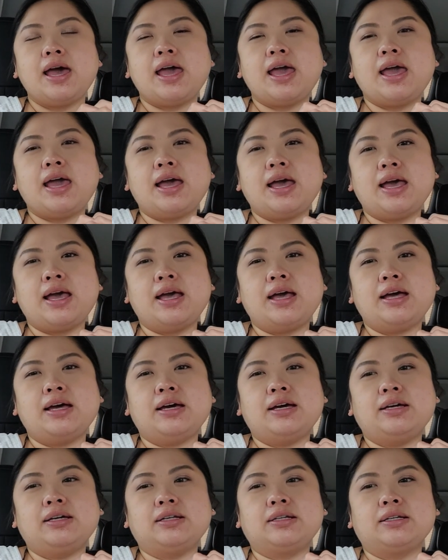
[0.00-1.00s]

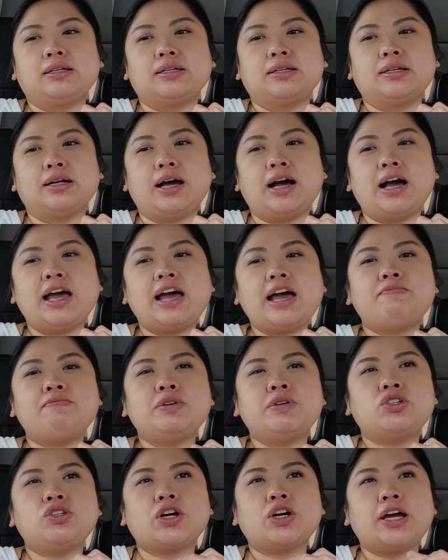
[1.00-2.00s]
and I have
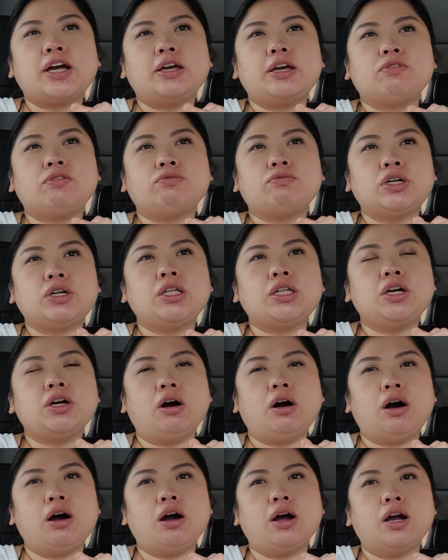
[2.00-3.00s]
been trying really
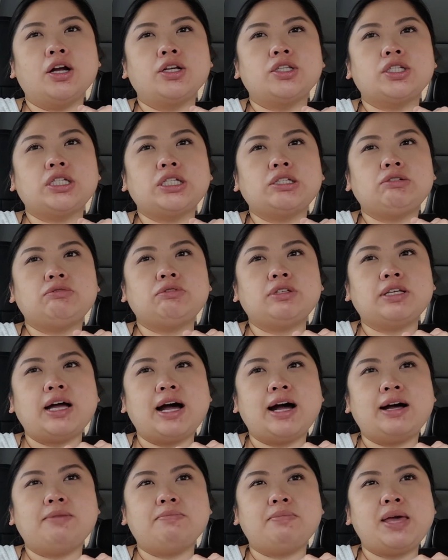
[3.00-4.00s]
hard to
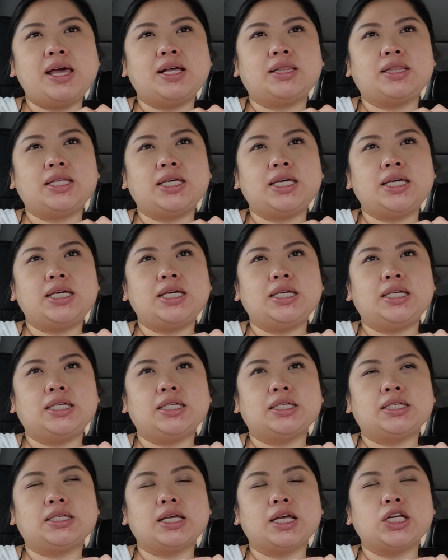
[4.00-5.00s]
not make
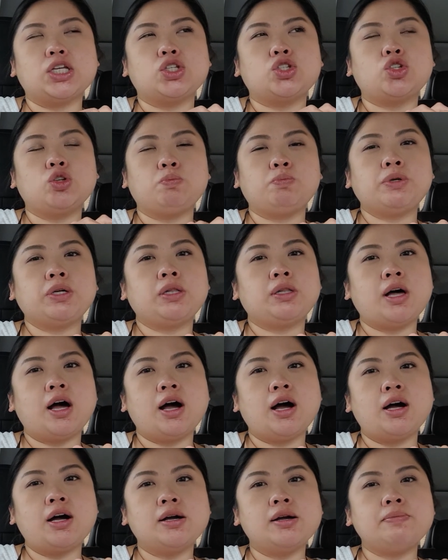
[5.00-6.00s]
these super
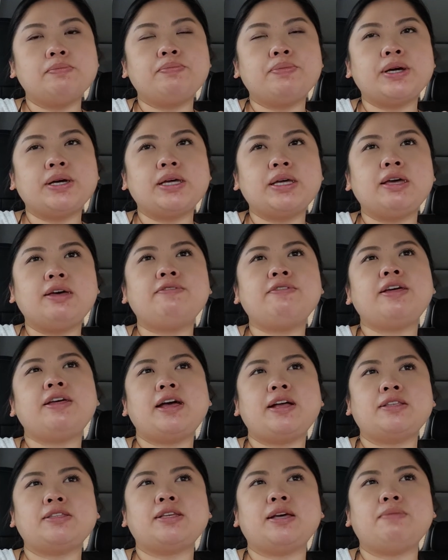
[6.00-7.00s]
long, but if it
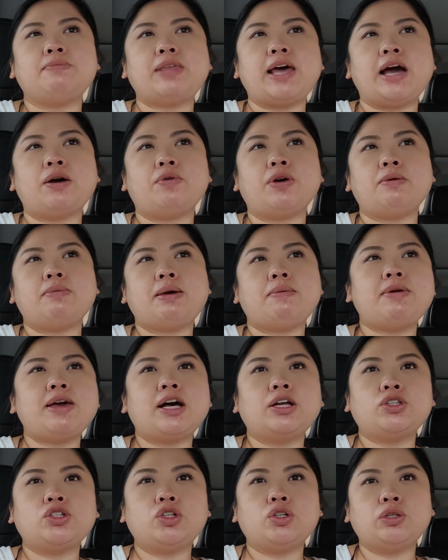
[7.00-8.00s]
ends up that way, maybe
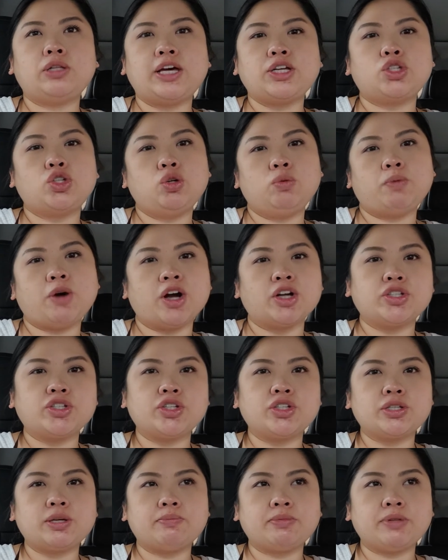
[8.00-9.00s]
I'll do like two parts
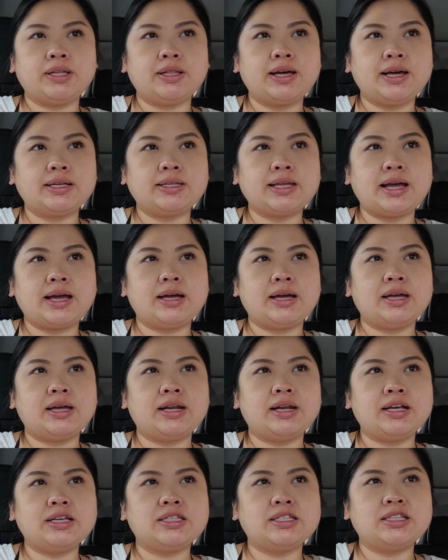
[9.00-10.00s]
or something like that.
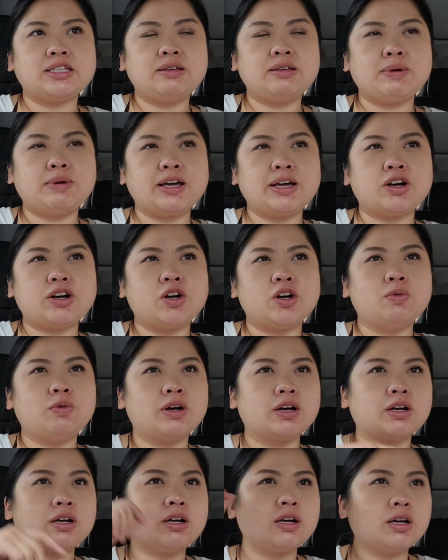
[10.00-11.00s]
And I see my
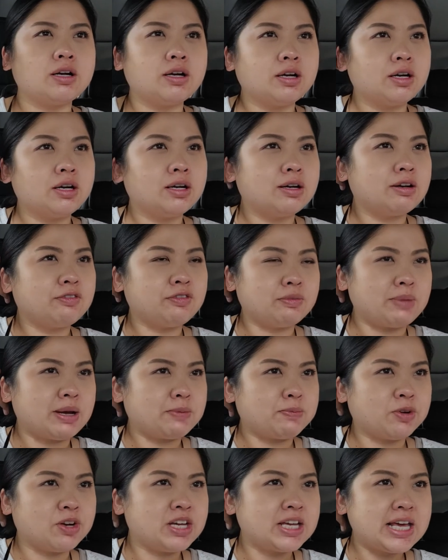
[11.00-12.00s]
coworker from
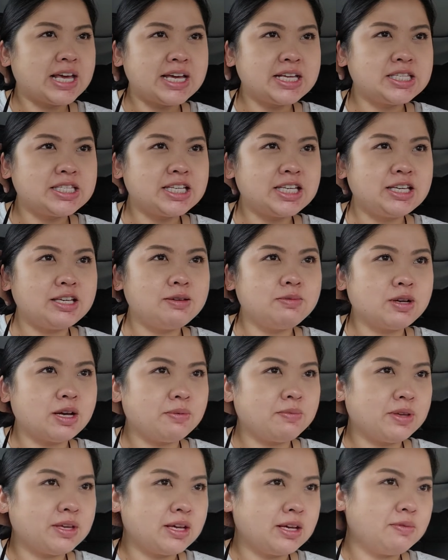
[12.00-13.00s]
my pre-K team
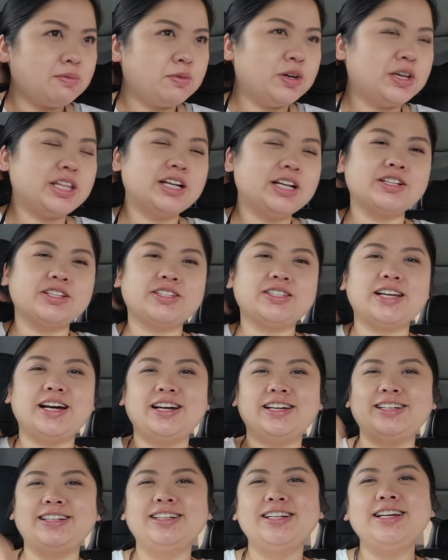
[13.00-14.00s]
coming up with her
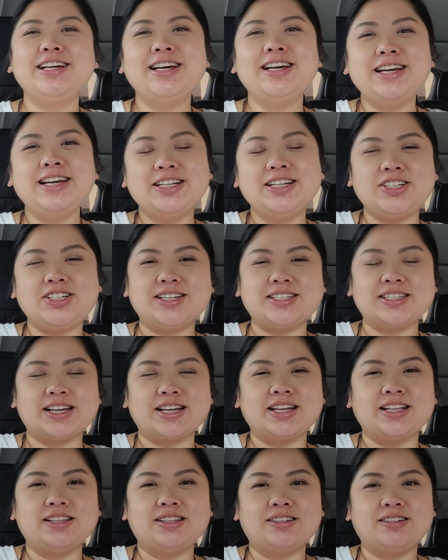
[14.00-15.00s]
son. She has
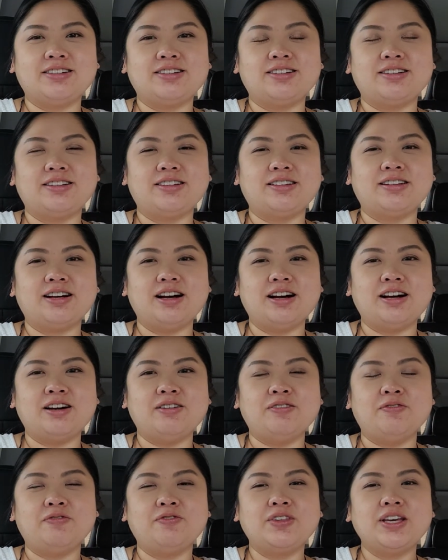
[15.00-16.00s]
like a little,
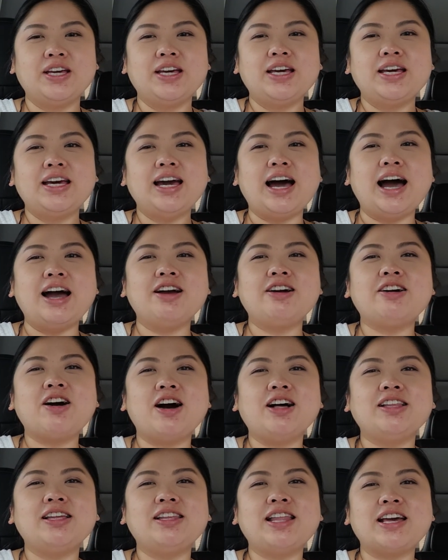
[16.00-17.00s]
um, I would
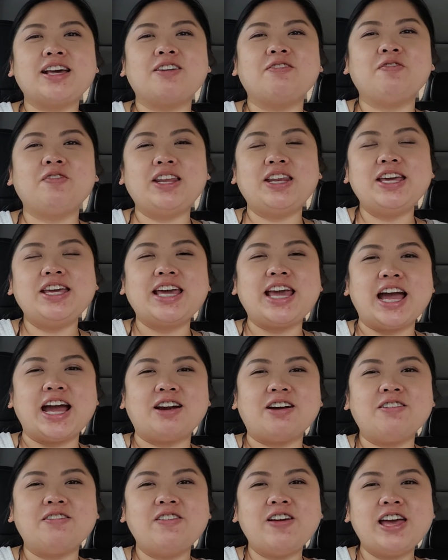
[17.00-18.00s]
call it like a mini
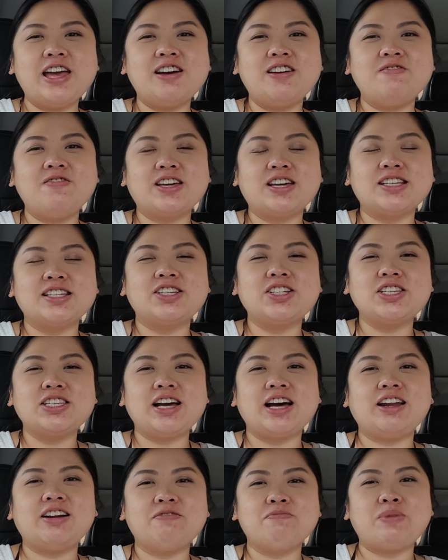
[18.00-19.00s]
caravan because she's
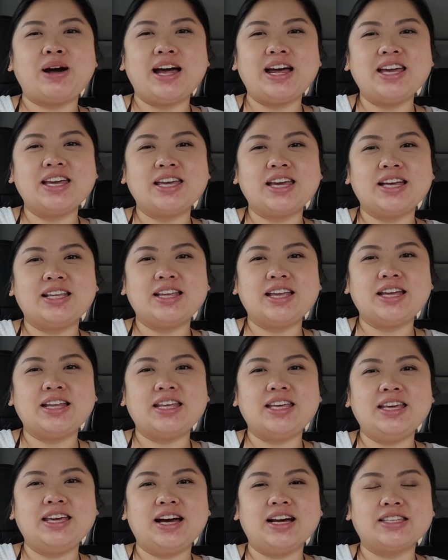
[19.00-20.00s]
on her bike and then
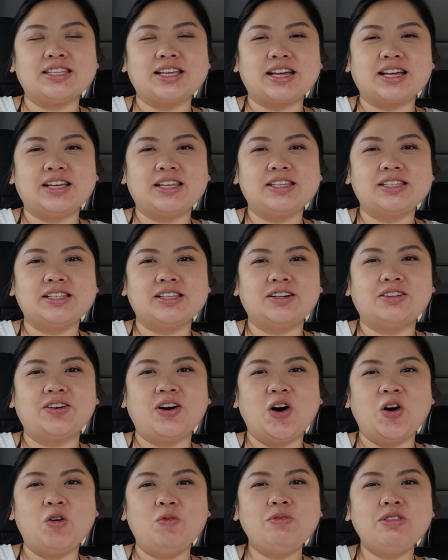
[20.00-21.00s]
he has like his little
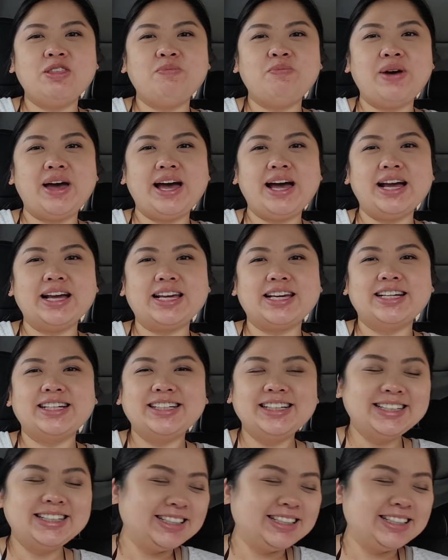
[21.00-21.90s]
home in the back.